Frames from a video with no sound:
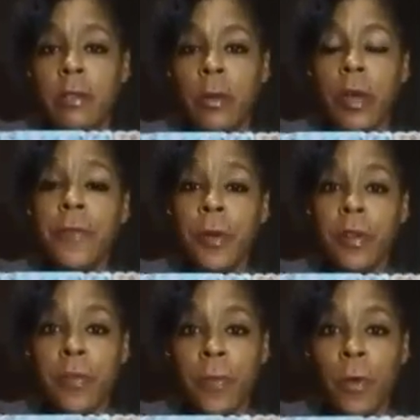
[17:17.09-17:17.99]
So if you
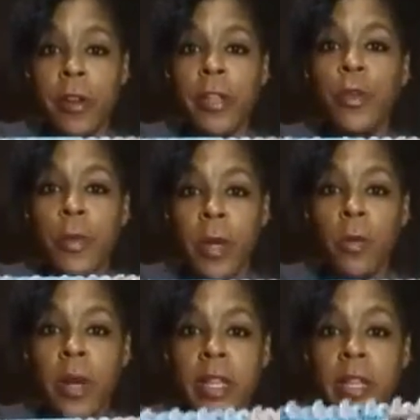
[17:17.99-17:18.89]
can afford it, you may
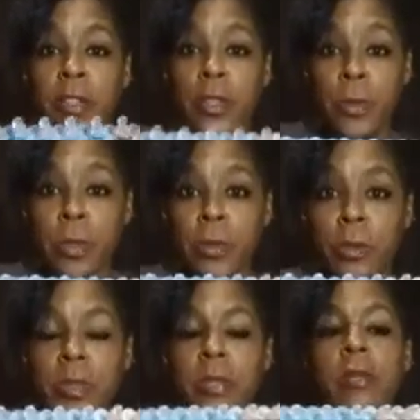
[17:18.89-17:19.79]
want to get 2
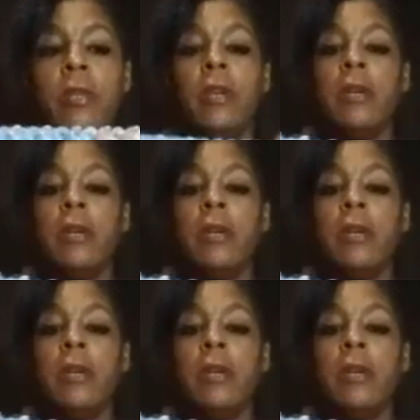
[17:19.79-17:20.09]
looms.